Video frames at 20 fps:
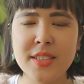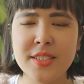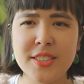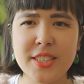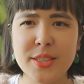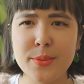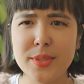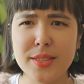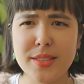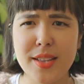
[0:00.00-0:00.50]
And
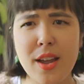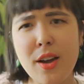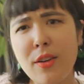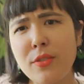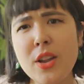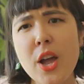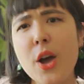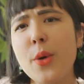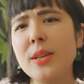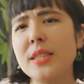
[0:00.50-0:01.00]
she was like, oh
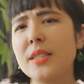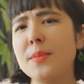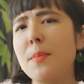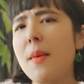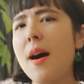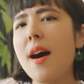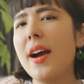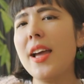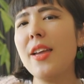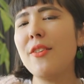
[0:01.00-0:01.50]
no, it's
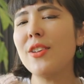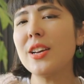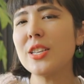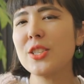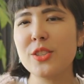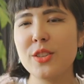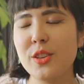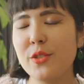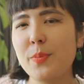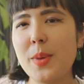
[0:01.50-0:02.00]
my
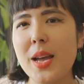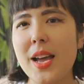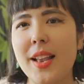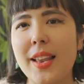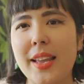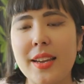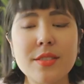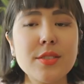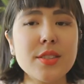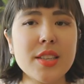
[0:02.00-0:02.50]
version of
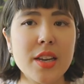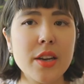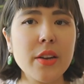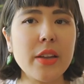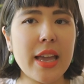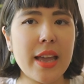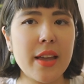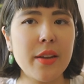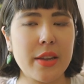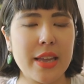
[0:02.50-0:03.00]
purling. And I was
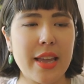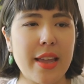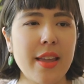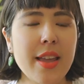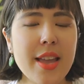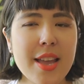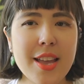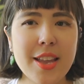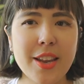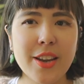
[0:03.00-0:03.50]
like, okay,
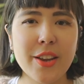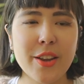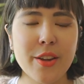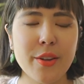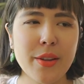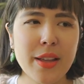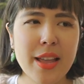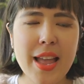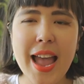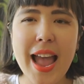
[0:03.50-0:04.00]
you
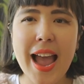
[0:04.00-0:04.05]
know.